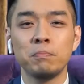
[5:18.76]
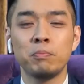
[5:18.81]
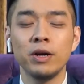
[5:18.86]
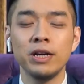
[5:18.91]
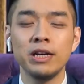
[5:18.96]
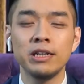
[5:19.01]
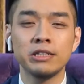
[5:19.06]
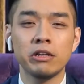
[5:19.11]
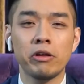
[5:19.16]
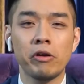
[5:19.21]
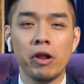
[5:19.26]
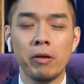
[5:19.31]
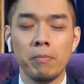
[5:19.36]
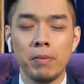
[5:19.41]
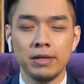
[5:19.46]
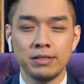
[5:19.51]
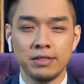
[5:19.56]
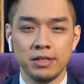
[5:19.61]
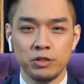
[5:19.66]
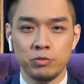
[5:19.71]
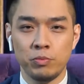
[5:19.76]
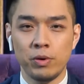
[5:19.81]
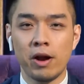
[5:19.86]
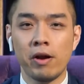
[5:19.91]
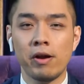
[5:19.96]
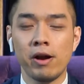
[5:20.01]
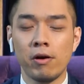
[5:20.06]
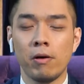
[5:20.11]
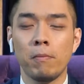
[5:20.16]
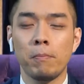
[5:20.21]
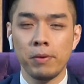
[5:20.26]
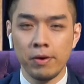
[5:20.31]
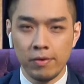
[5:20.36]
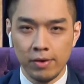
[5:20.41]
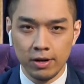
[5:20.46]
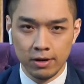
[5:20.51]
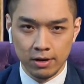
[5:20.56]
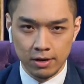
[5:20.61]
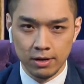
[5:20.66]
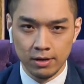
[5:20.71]
point this out a little bit since we are now
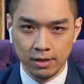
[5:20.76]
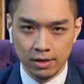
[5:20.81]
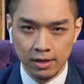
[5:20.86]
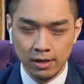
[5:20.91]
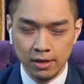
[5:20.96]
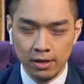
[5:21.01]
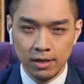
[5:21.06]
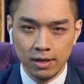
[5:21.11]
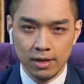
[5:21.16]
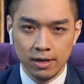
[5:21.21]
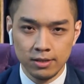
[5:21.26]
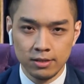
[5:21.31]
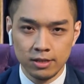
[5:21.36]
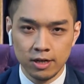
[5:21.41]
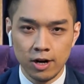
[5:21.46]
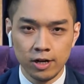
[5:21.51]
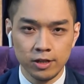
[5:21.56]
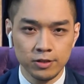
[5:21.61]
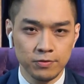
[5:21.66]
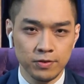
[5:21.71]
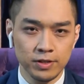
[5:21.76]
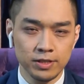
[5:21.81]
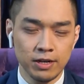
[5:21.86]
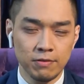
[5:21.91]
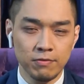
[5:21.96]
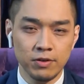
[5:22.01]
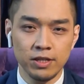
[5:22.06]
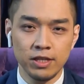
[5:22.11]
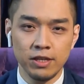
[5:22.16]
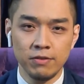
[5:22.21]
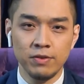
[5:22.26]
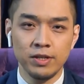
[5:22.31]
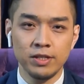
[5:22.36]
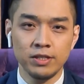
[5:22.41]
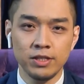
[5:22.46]
appearing on Sarawak First Ever TV